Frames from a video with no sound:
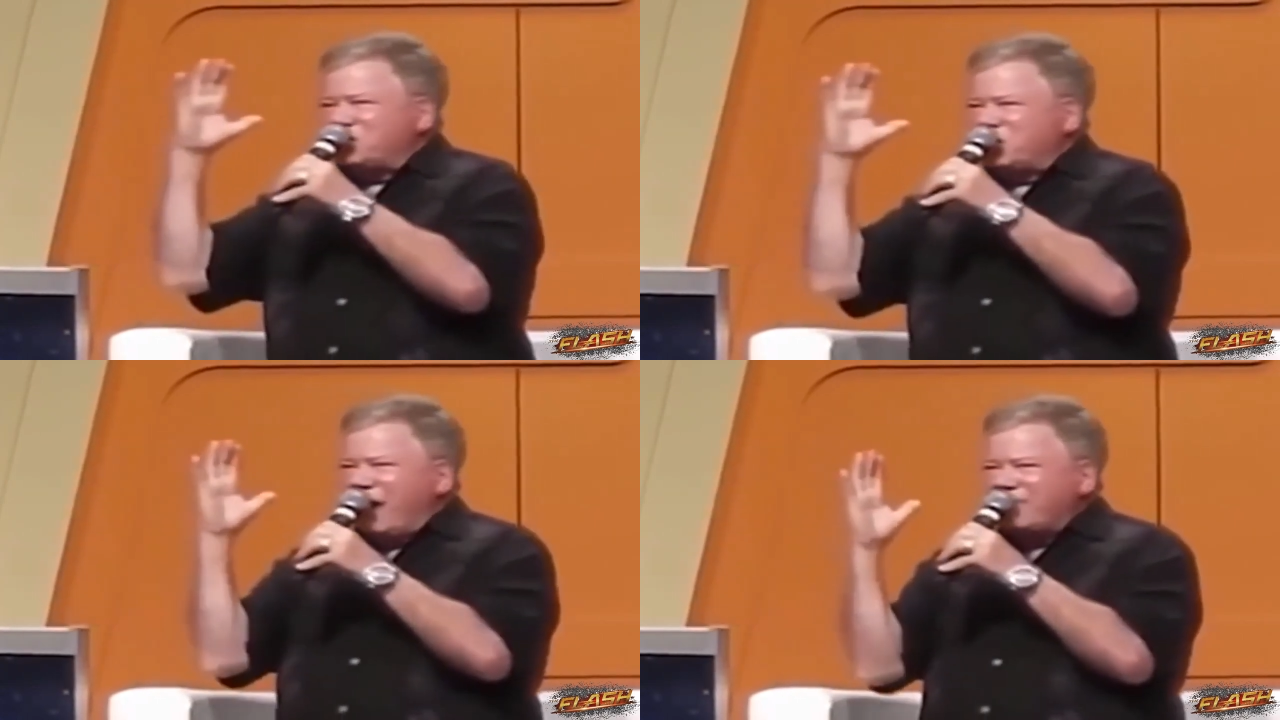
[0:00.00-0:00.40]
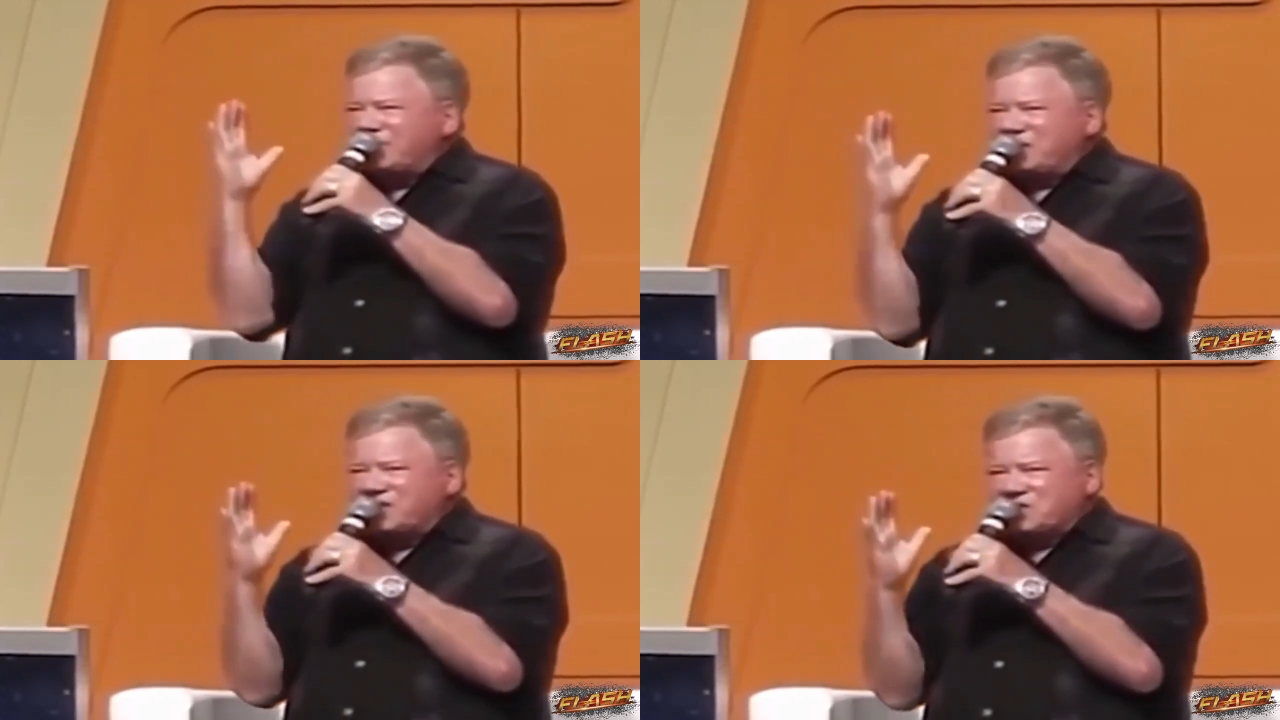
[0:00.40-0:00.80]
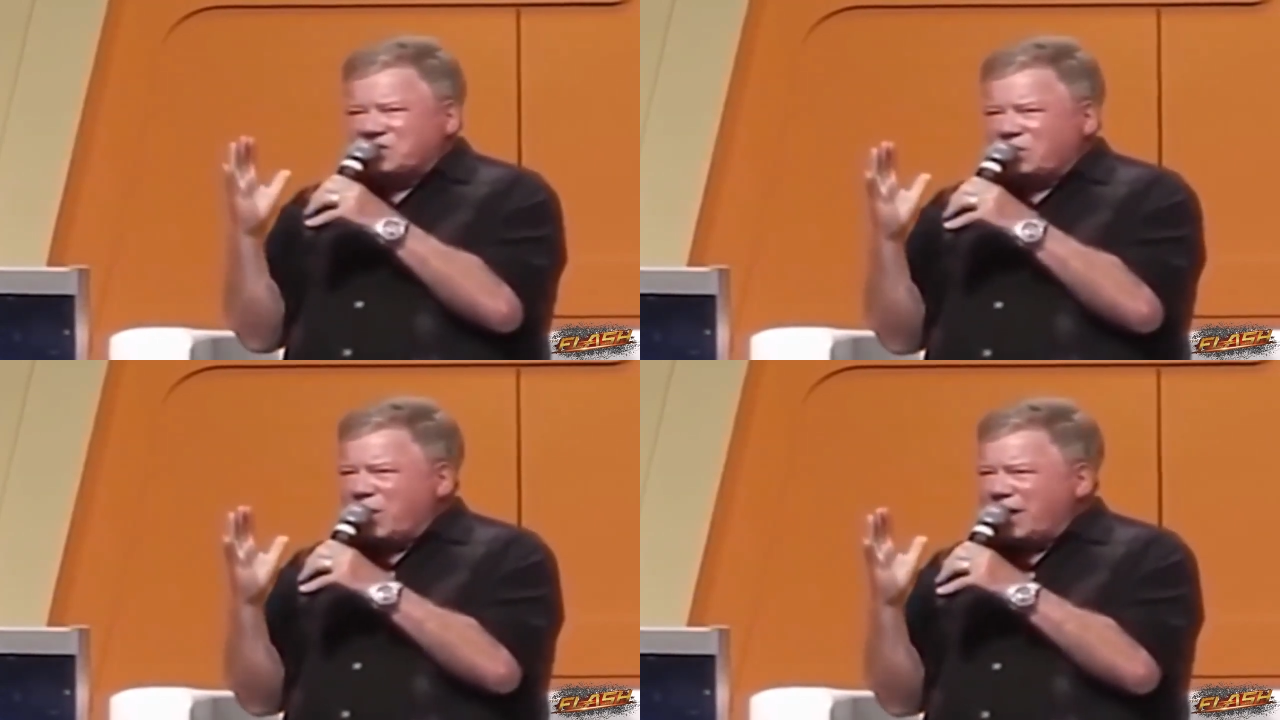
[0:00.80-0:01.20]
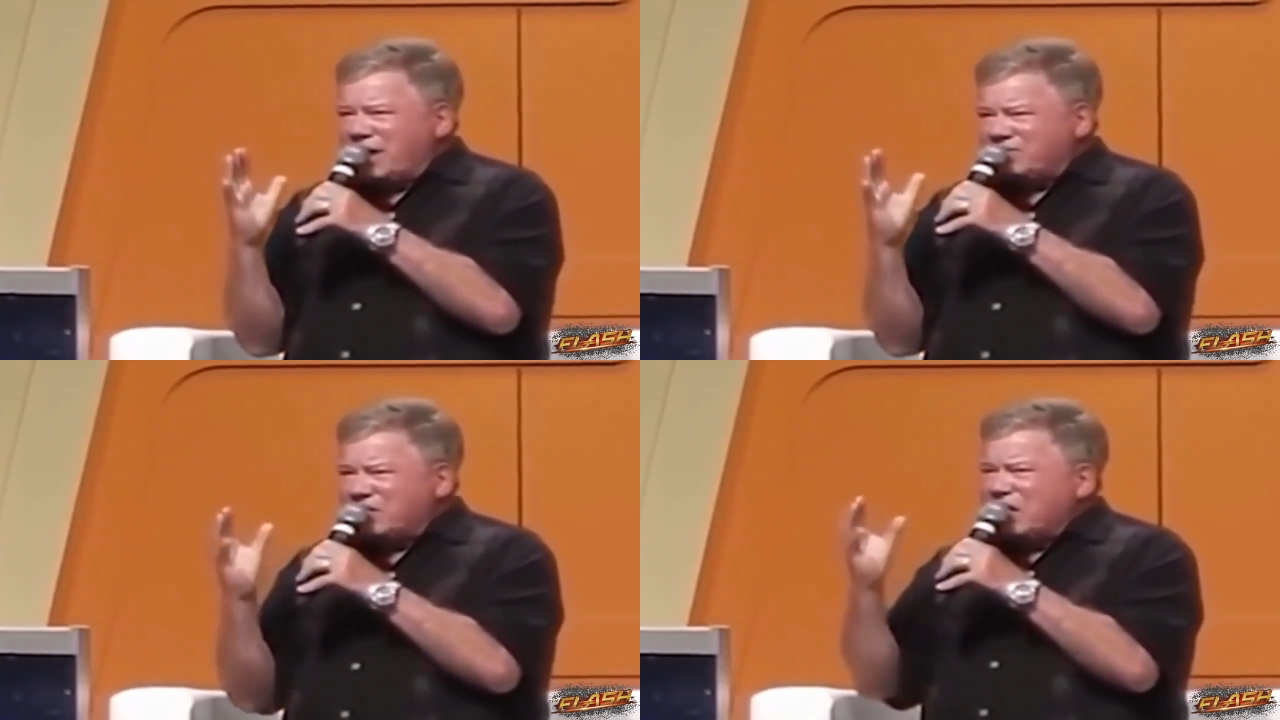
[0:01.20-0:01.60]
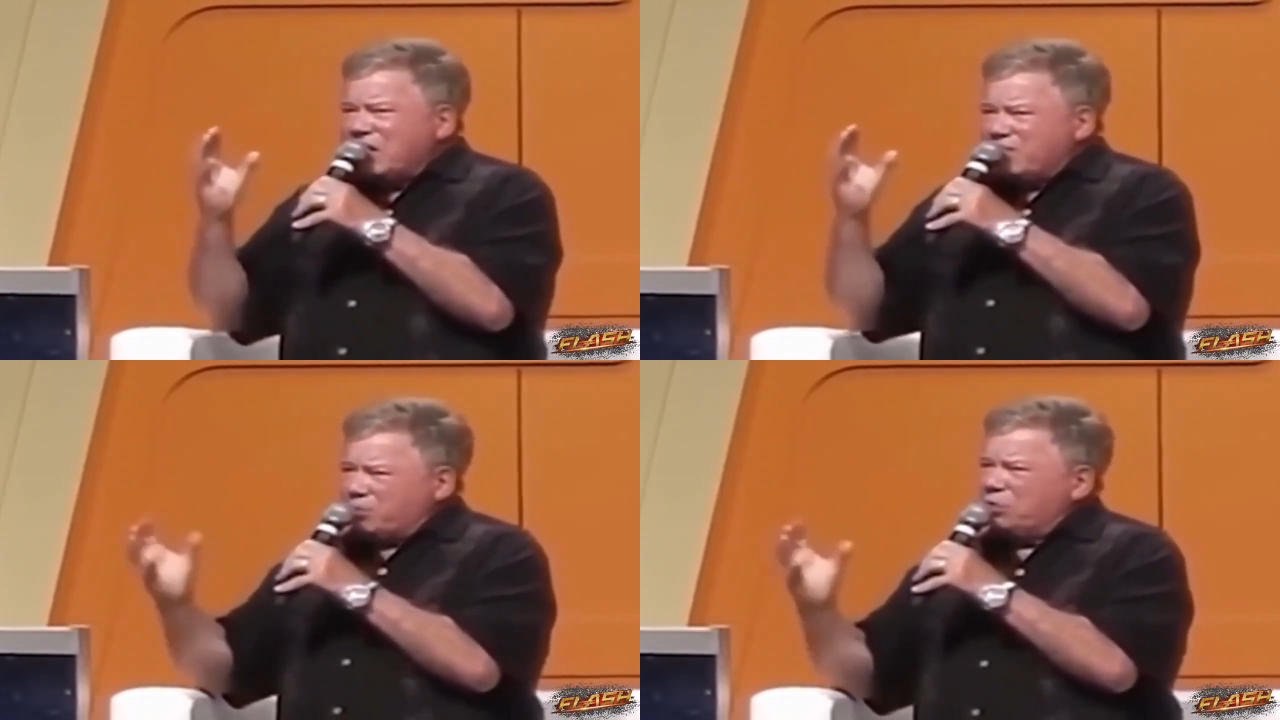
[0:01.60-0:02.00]
do you know those gravitational waves
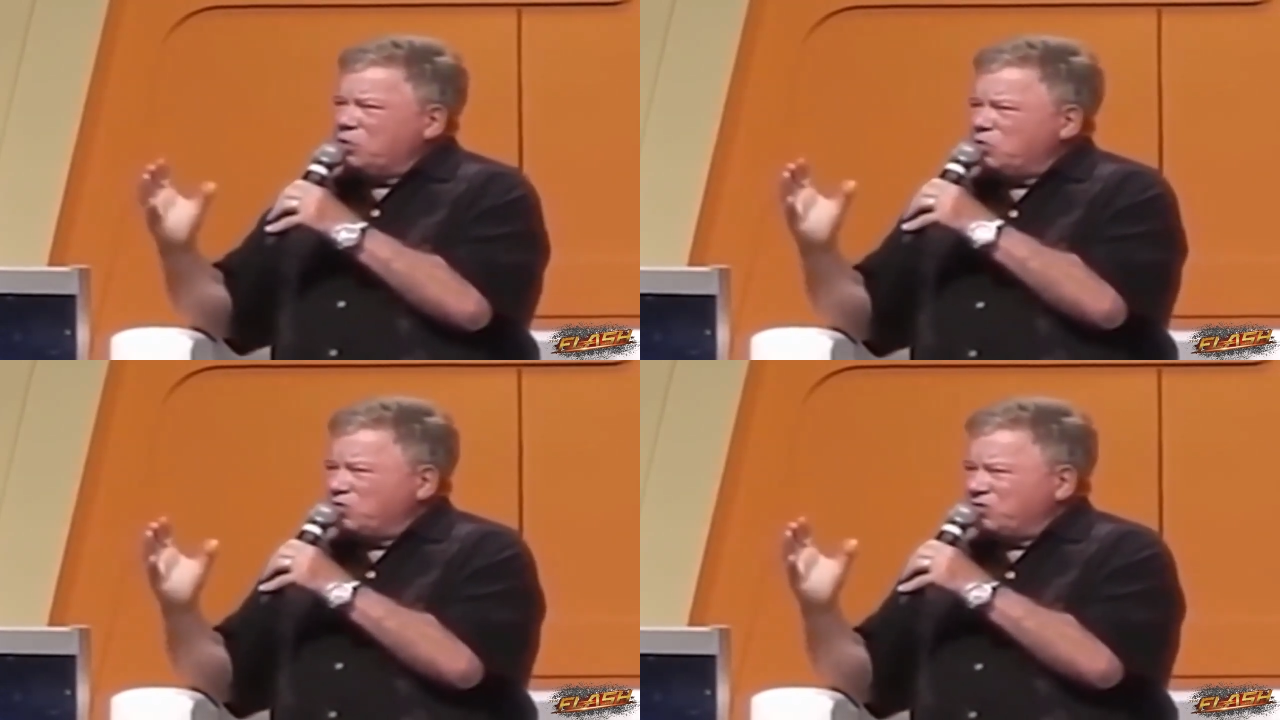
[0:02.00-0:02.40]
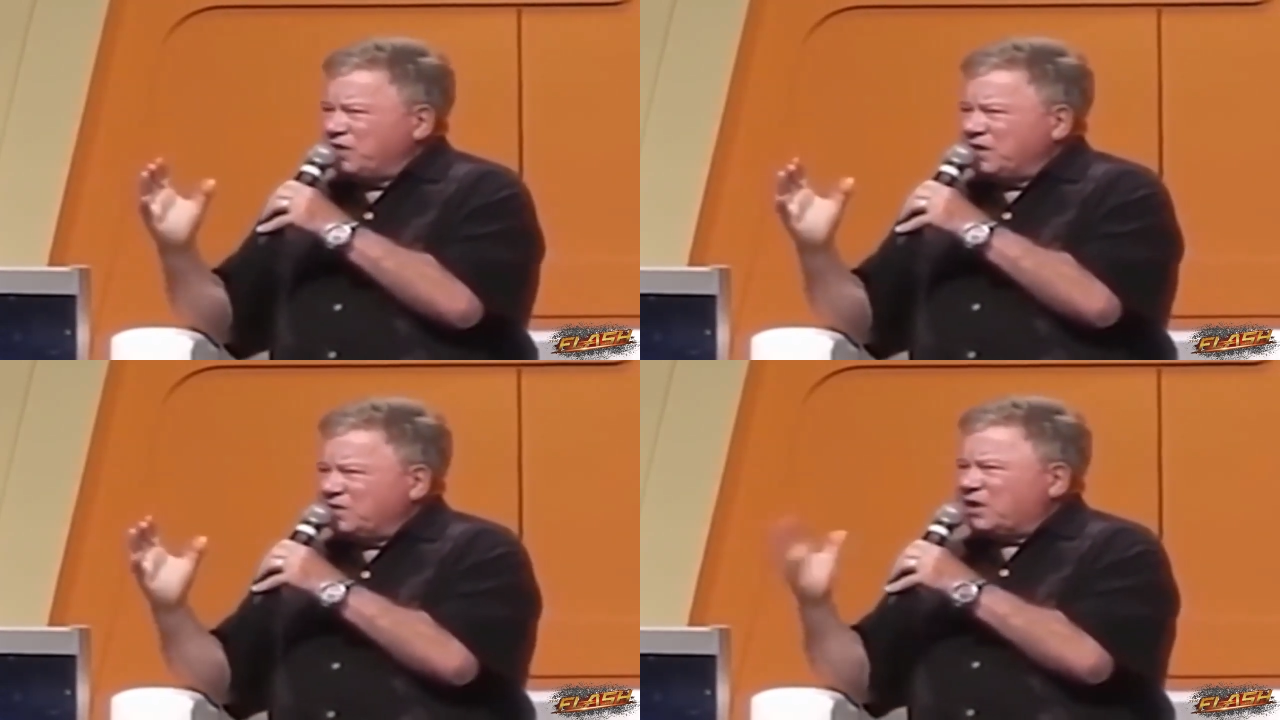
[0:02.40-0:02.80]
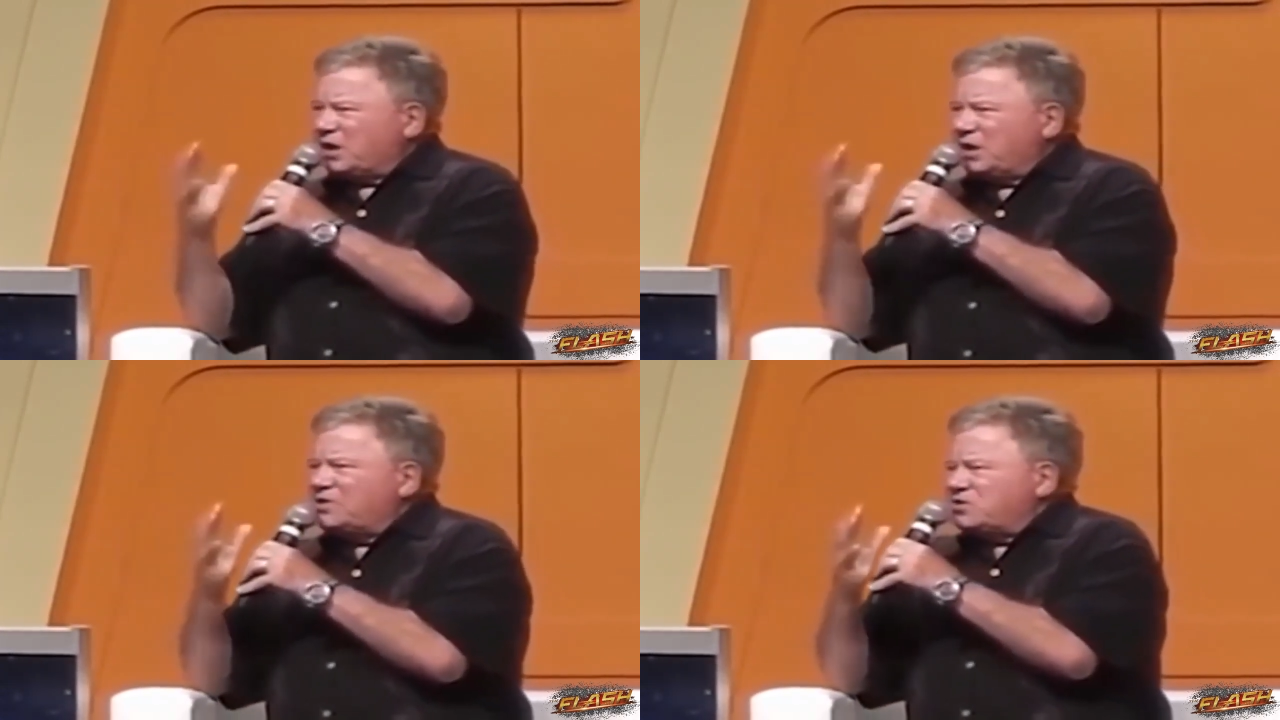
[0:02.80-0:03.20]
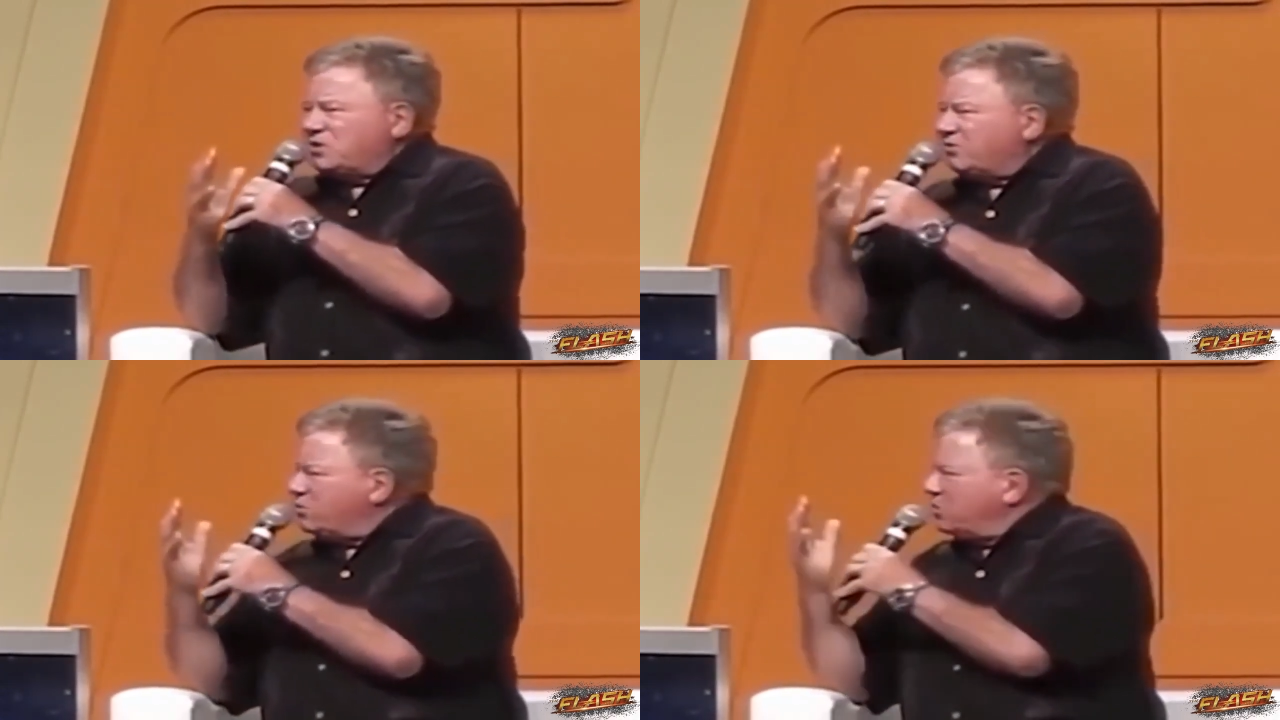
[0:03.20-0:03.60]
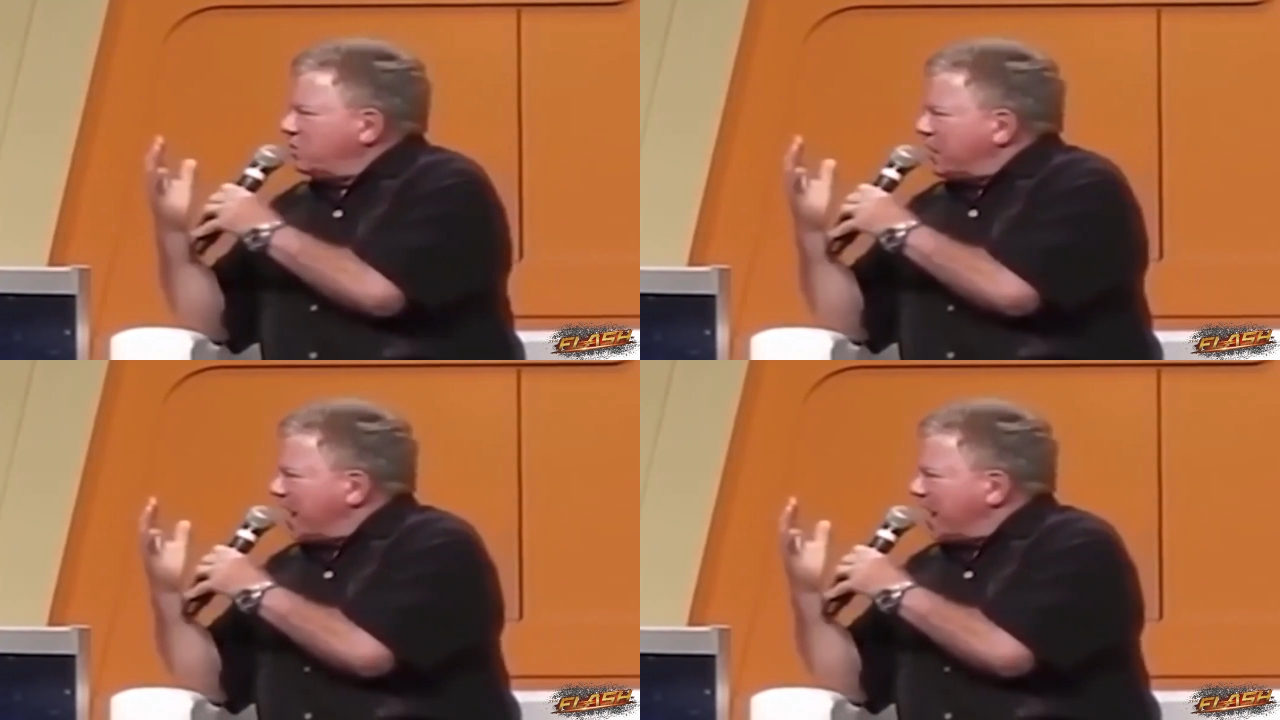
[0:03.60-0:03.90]
proved the collision of